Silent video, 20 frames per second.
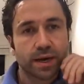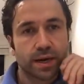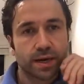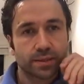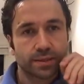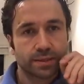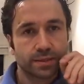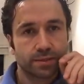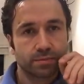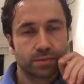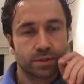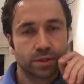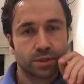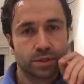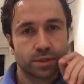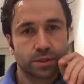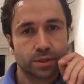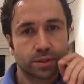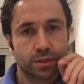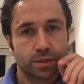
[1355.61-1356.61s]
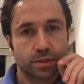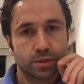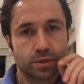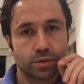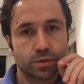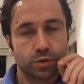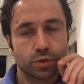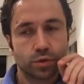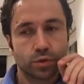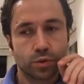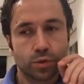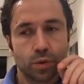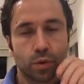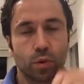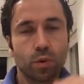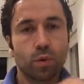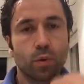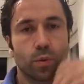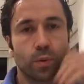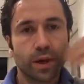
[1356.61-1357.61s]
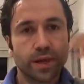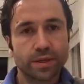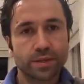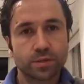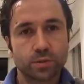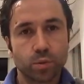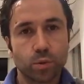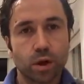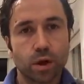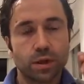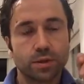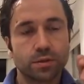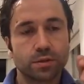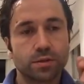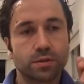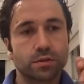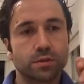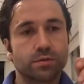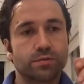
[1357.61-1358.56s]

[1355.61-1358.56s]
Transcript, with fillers: customers to always want.